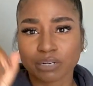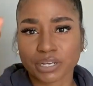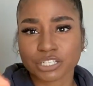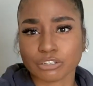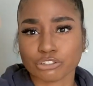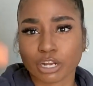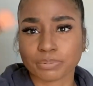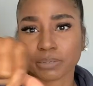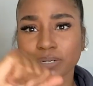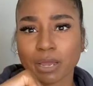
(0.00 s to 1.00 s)
make sure you drop
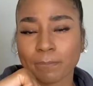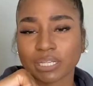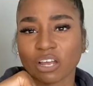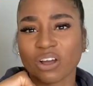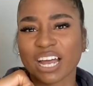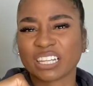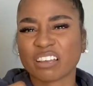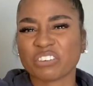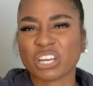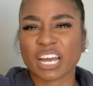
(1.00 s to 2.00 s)
them down below. I love
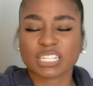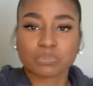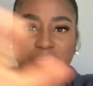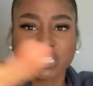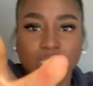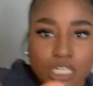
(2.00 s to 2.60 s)
you guys. Peace